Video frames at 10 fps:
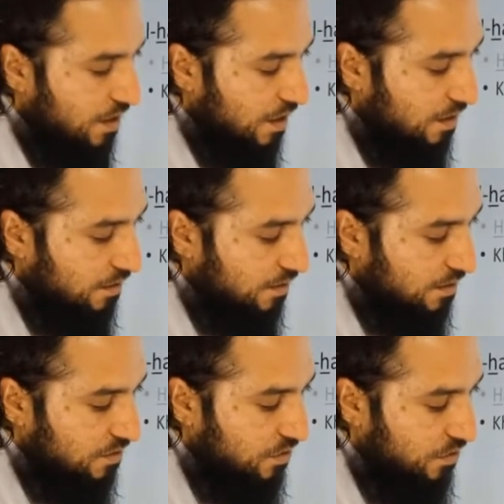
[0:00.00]
and this
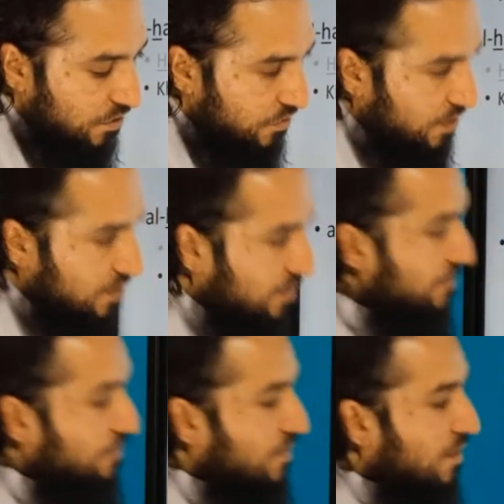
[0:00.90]
is the nearest.
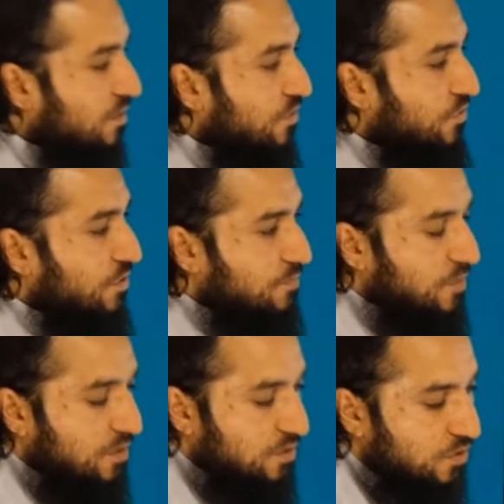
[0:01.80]
That's the nearest
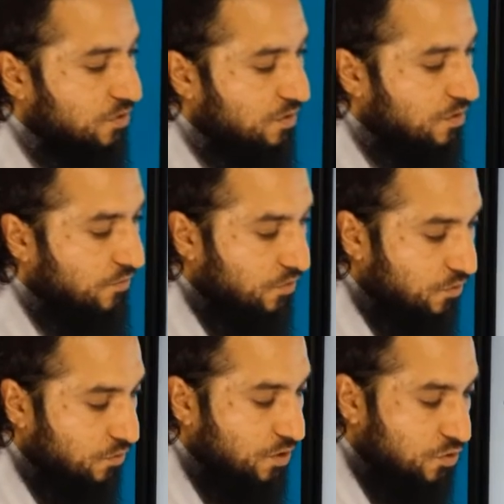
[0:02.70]
part of the
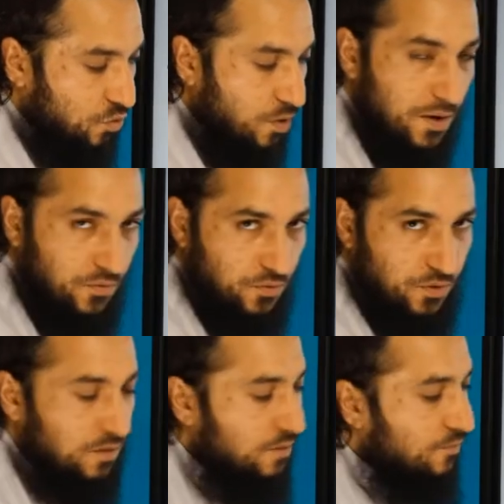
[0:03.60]
throat to the mouth.
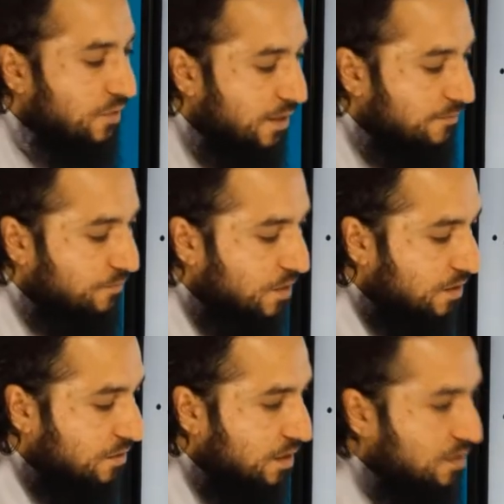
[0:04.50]
Okay,
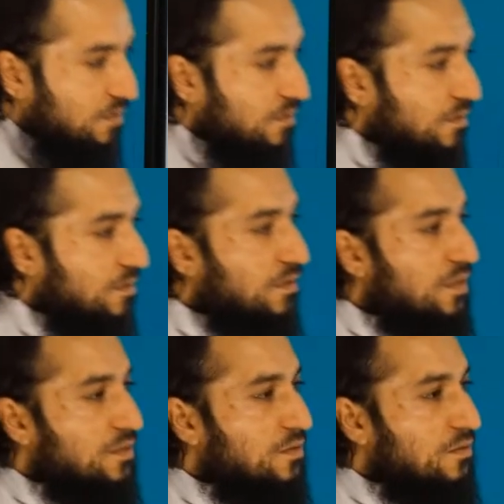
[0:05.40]
that's
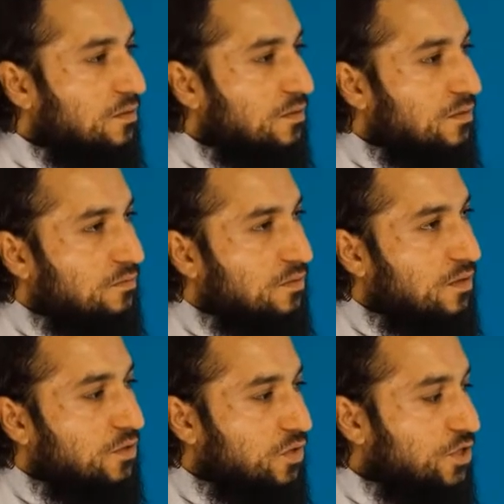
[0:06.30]
the
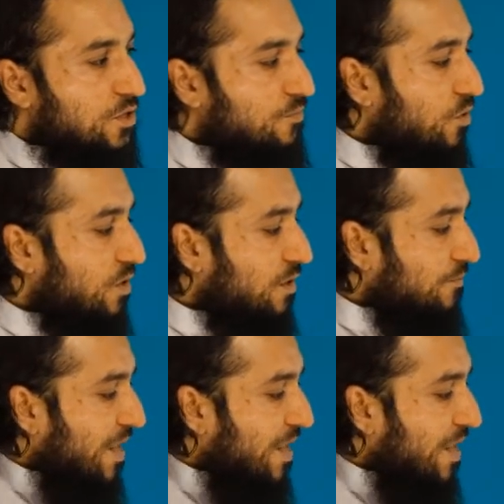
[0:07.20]
articulation point.